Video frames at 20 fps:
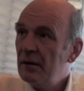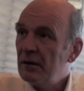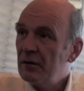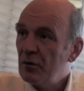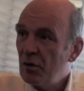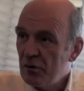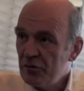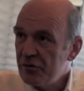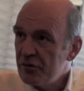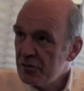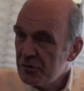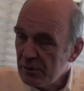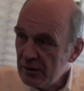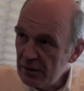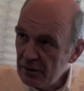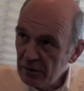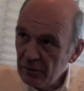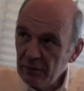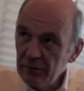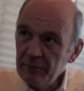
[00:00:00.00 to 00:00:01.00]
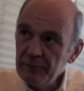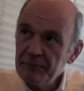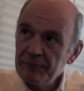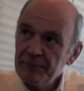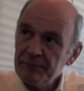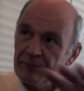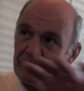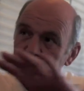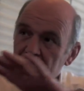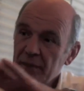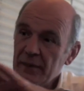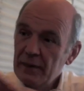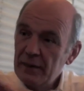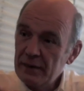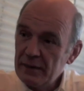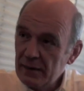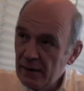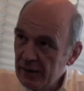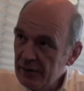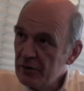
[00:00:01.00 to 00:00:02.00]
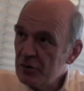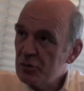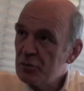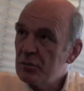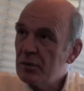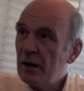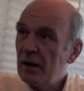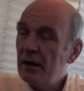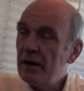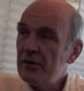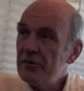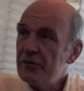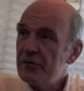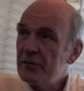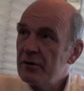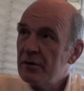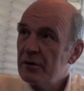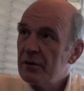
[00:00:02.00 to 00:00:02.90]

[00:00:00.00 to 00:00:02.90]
concentrate on, and the other 2 cars